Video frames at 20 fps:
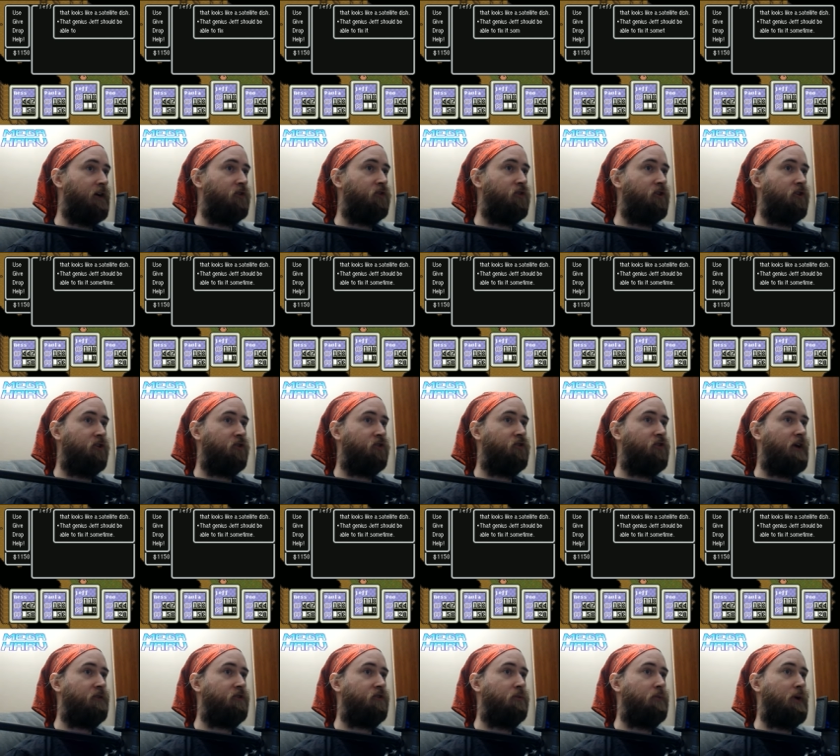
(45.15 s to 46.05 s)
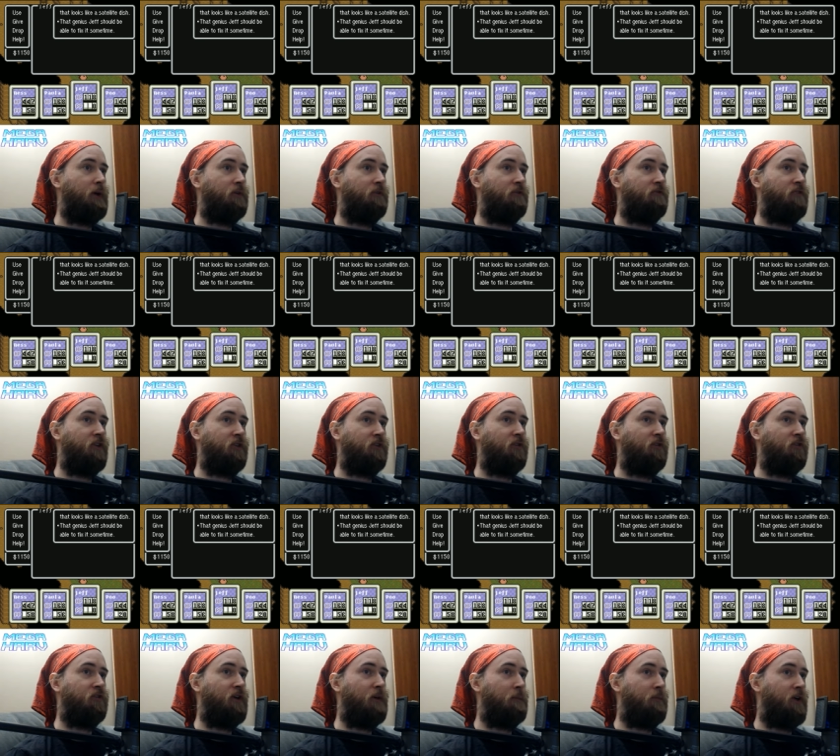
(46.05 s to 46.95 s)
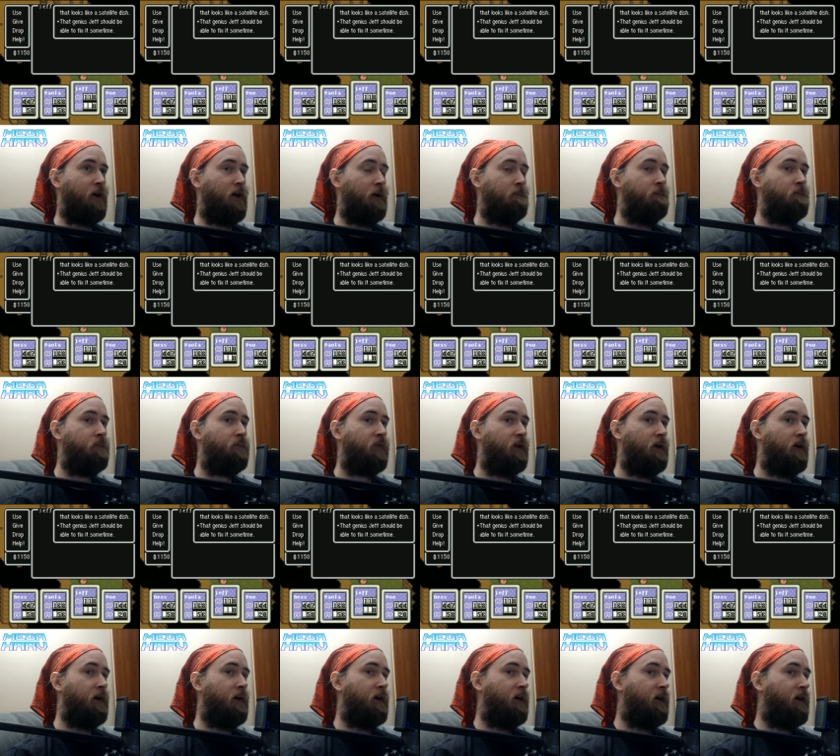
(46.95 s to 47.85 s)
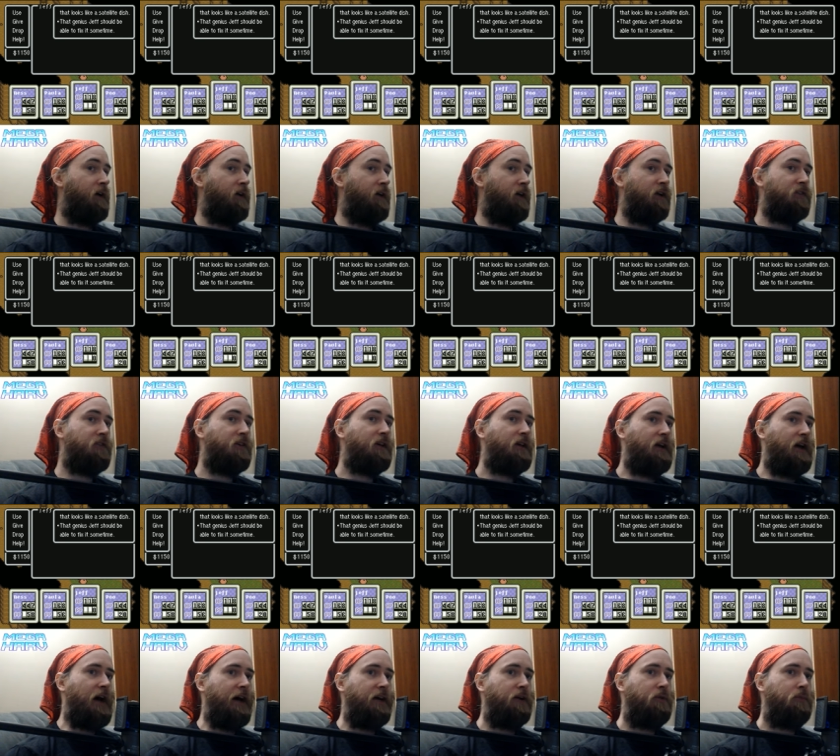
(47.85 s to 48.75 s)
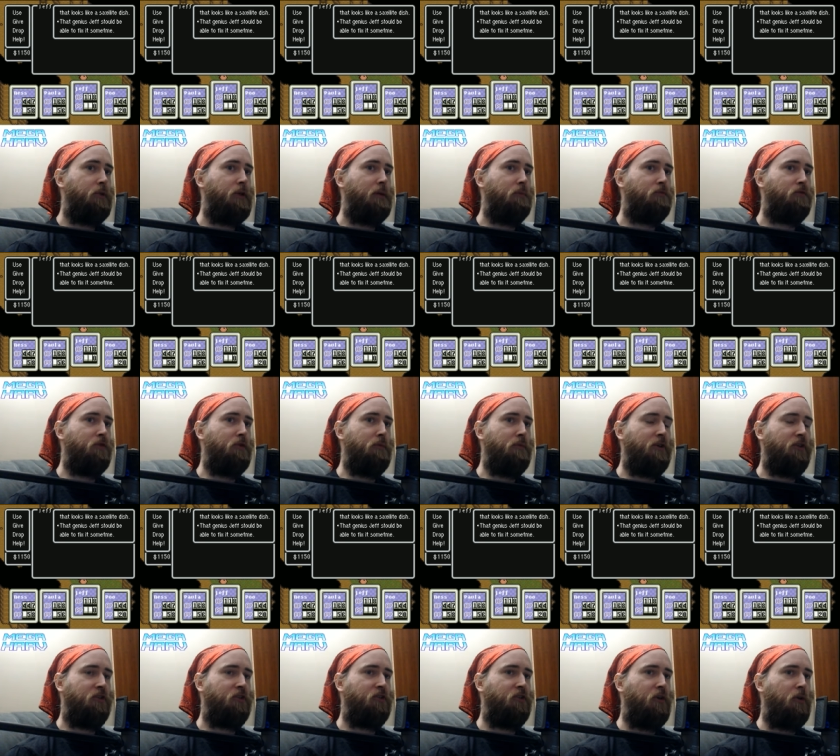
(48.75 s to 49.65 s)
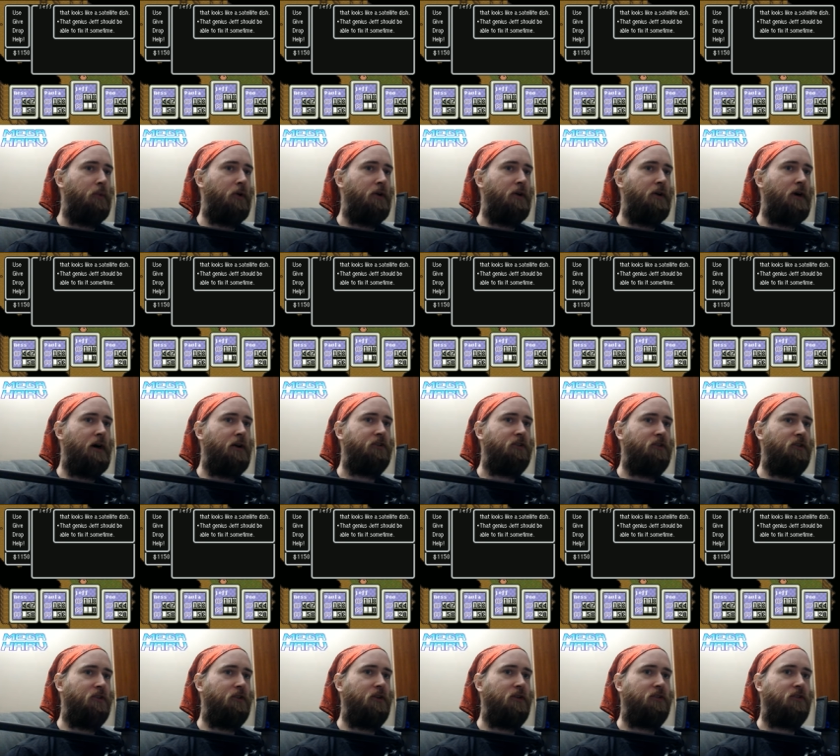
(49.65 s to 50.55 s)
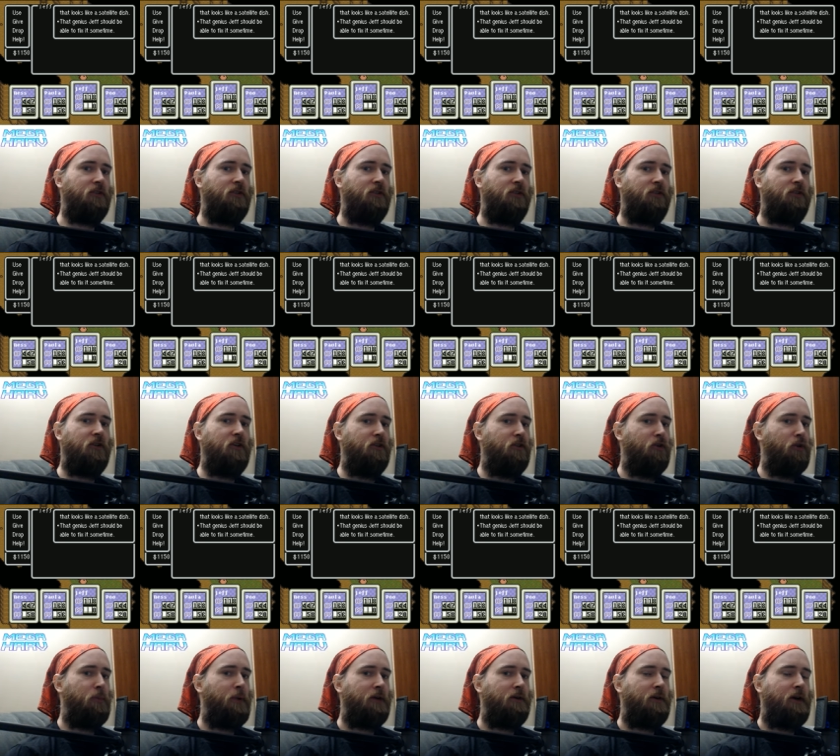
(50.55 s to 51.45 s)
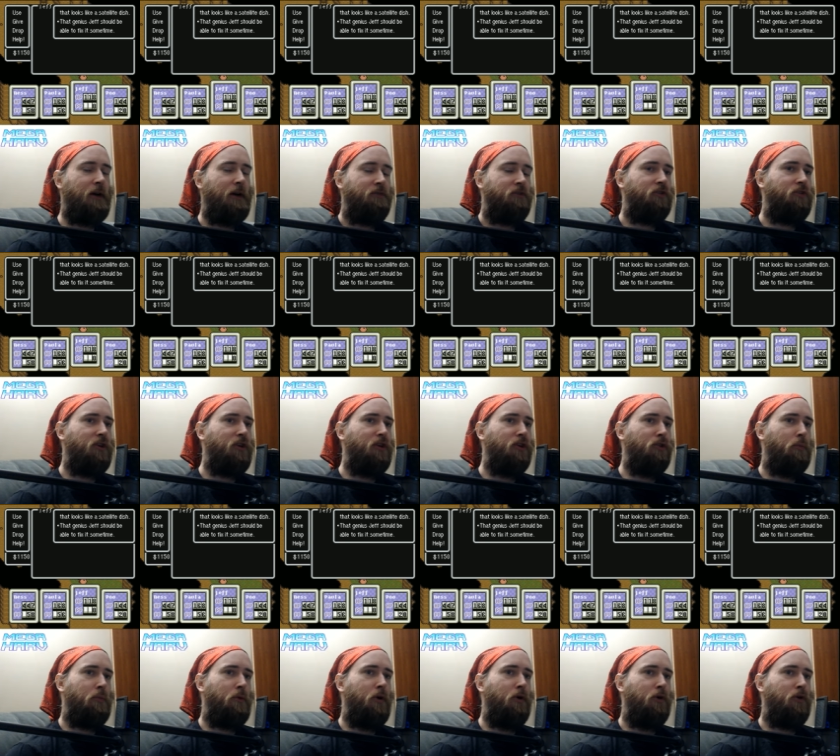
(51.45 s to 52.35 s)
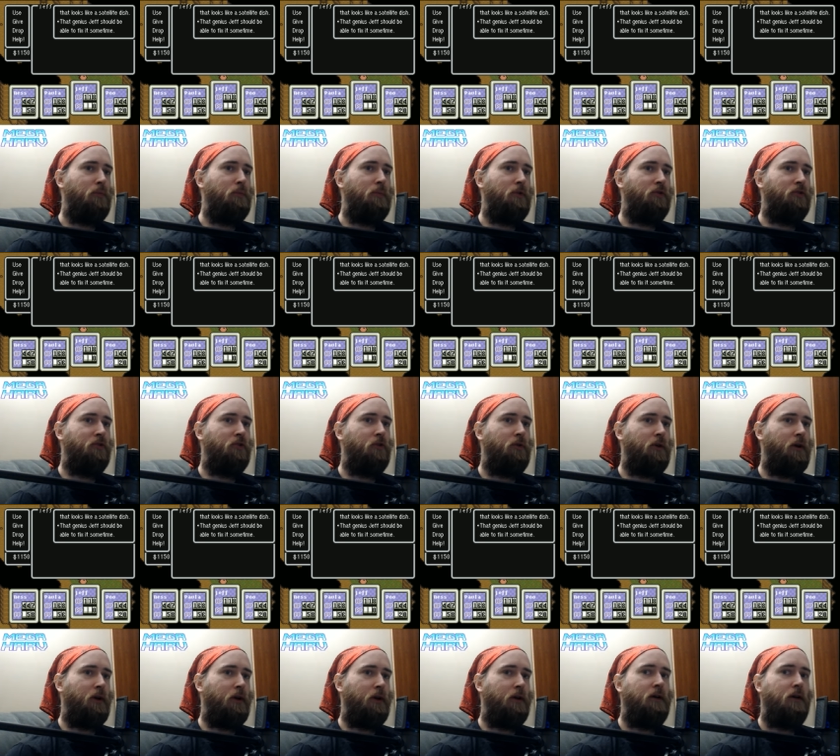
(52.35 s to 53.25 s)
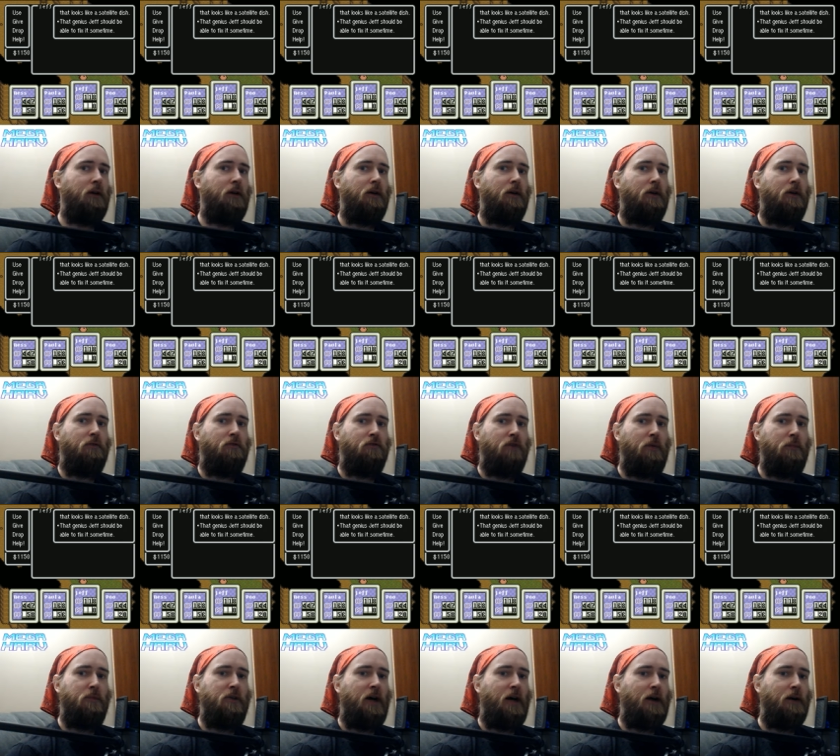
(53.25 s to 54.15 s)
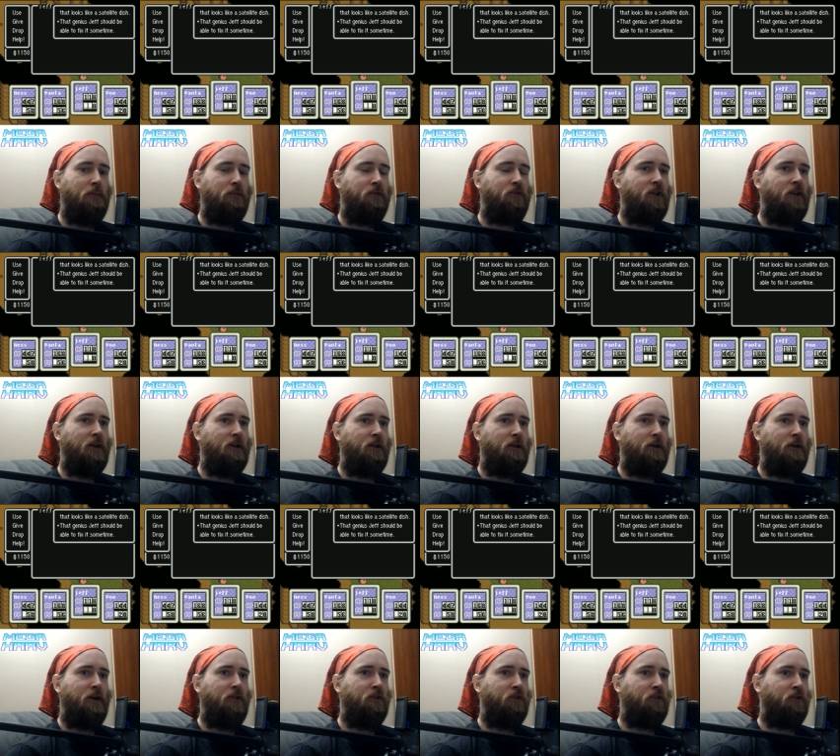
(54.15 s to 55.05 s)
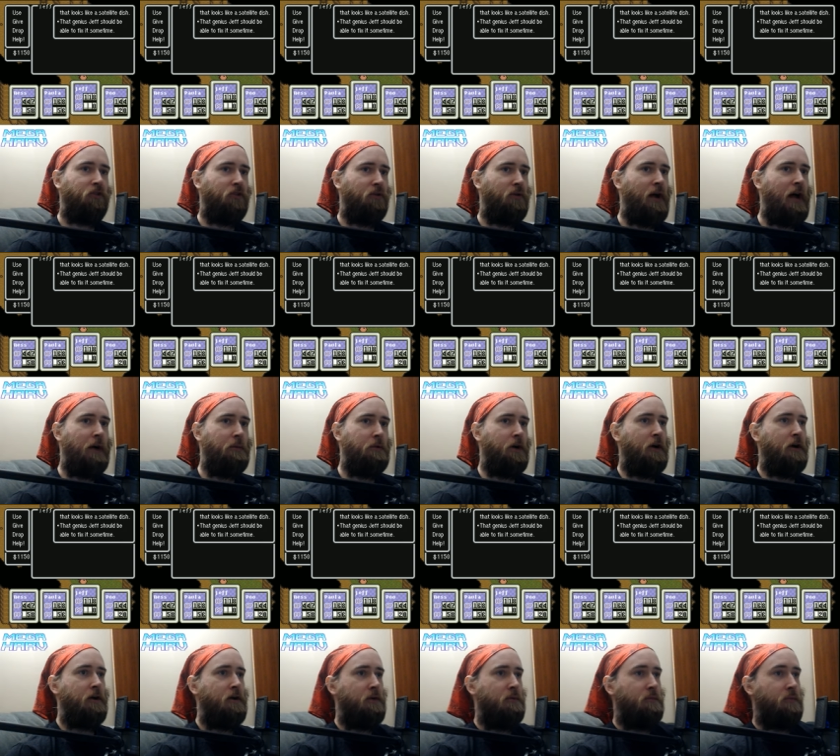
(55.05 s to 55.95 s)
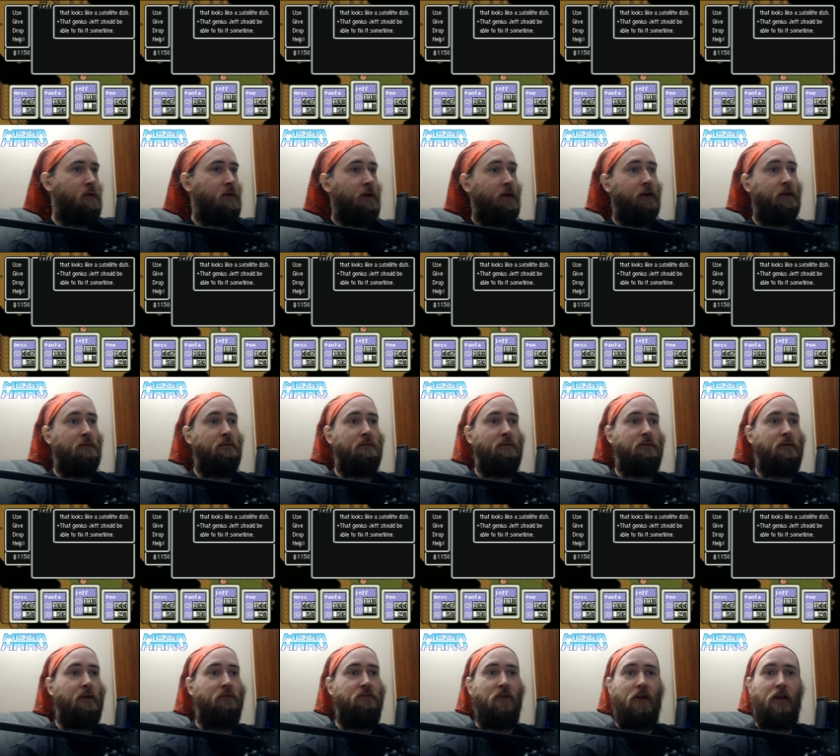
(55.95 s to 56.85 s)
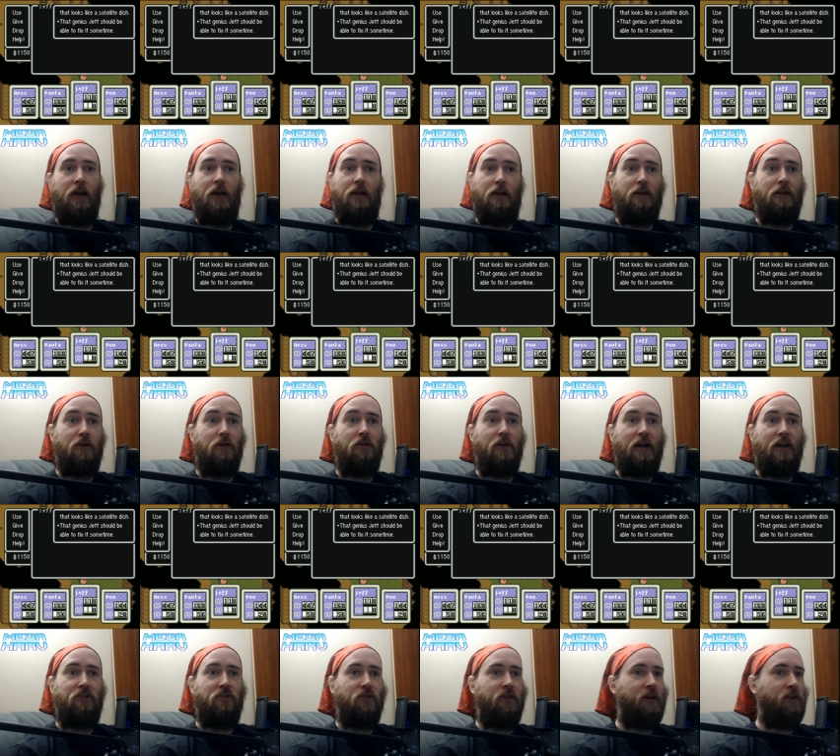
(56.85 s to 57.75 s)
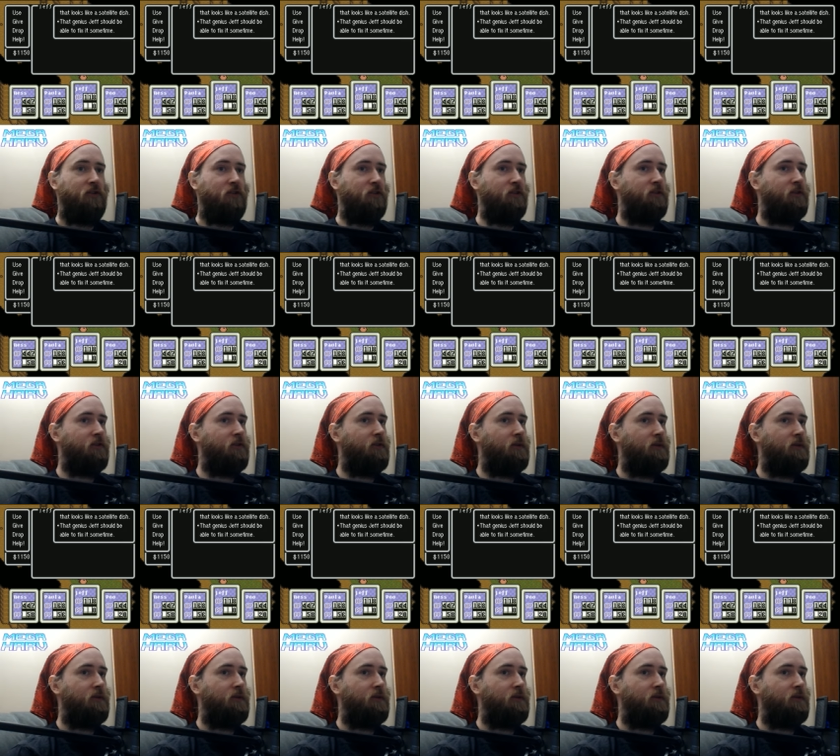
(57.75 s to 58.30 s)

Genius Jeff should be able to fix it sometime. You get the Gaia beam from this, but in all seriousness, you're better off just getting the broken bazooka from the arms dealer in Scaraba. But if you get it, congratulations.